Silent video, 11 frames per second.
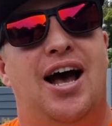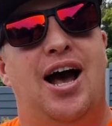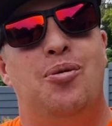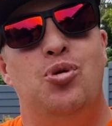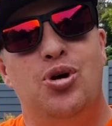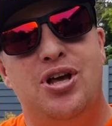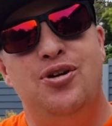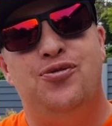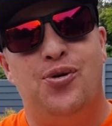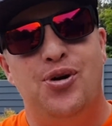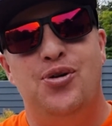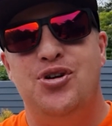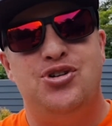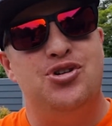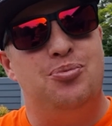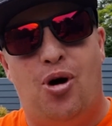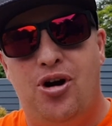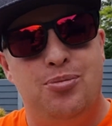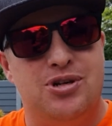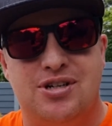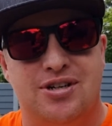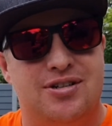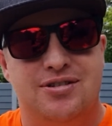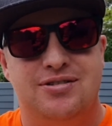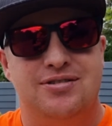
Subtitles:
I'm looking for an original Mari biscuit.